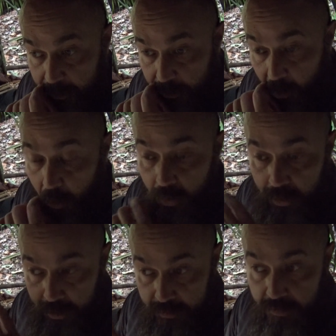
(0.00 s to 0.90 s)
Or
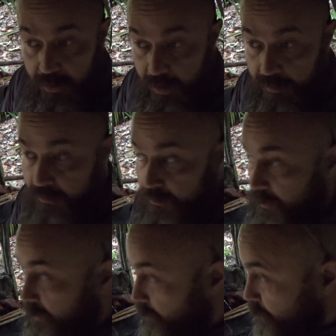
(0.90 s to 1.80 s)
if I have
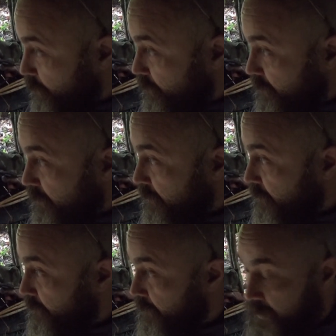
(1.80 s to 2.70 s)
the opportunity,
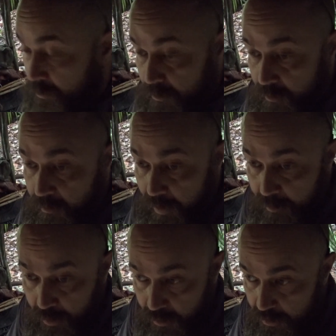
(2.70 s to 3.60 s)
if I can get some
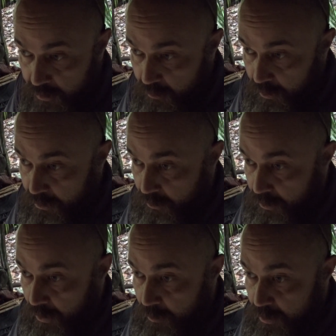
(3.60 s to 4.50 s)
bamboo that's the right sort of
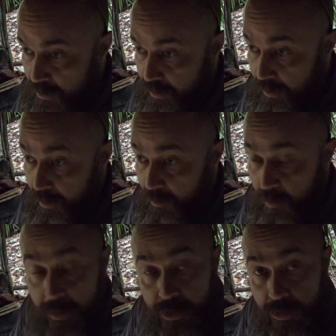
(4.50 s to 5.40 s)
diameter, I
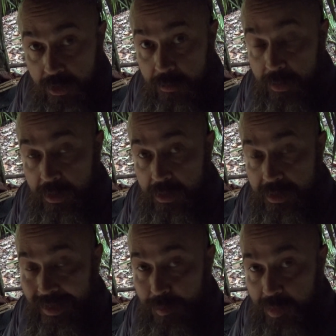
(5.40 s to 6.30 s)
might try and make a
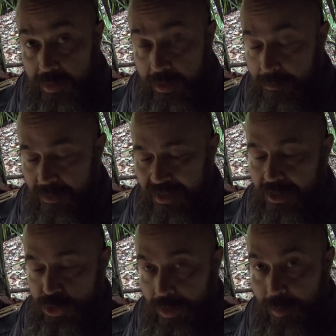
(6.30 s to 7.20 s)

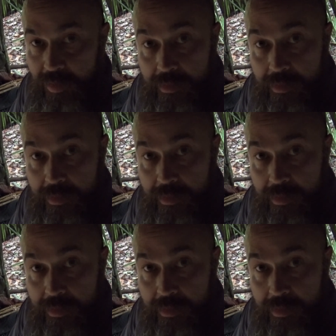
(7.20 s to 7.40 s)
trap